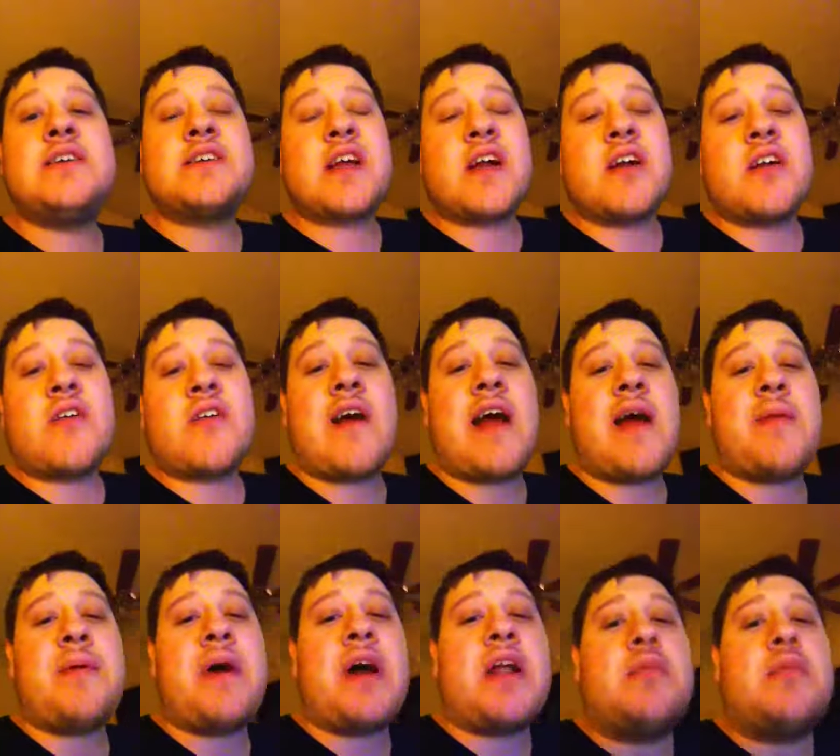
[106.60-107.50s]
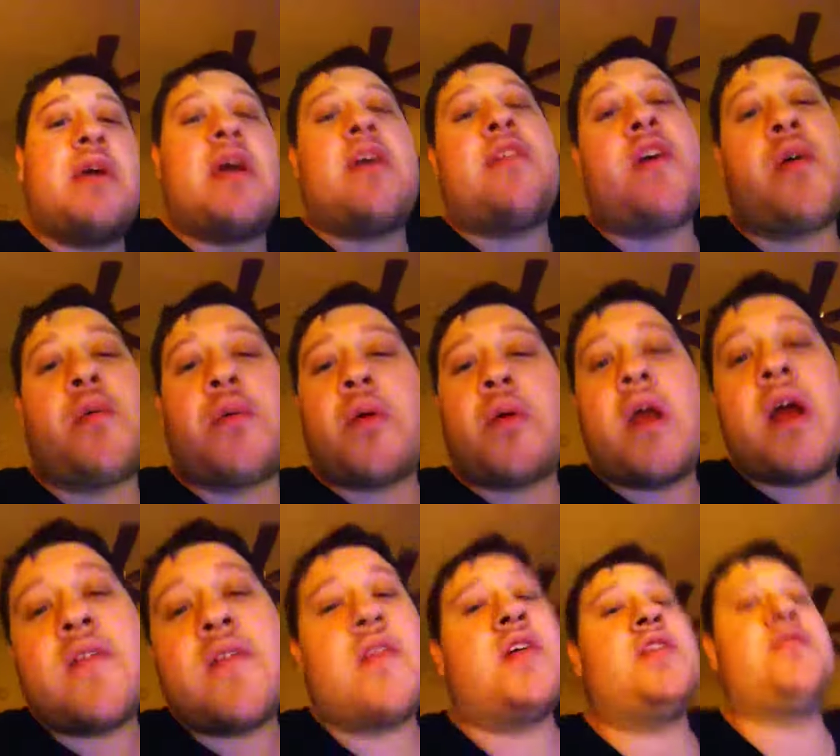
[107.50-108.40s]
Scared the crap out of me. I thought we were
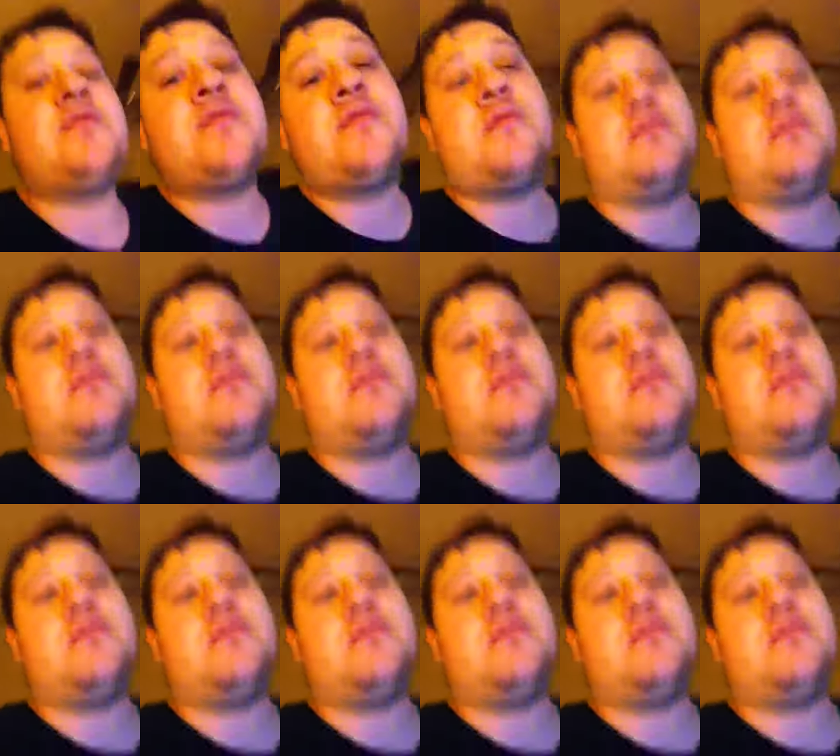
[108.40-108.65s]
having a